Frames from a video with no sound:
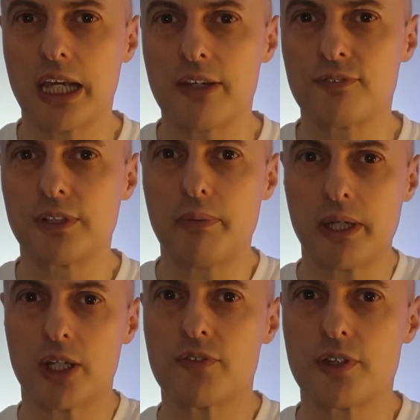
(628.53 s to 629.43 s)
air
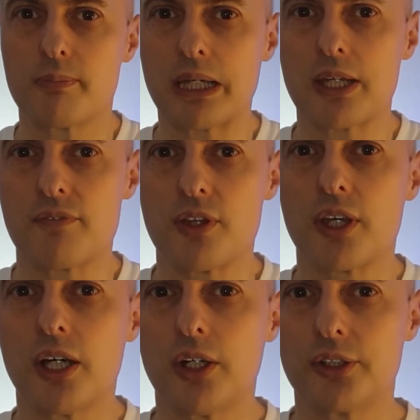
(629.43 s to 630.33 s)
flowing over the back of the
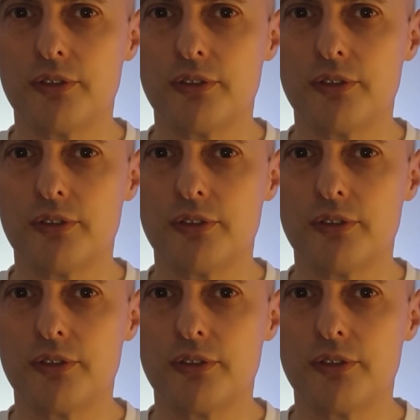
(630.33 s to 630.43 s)
car and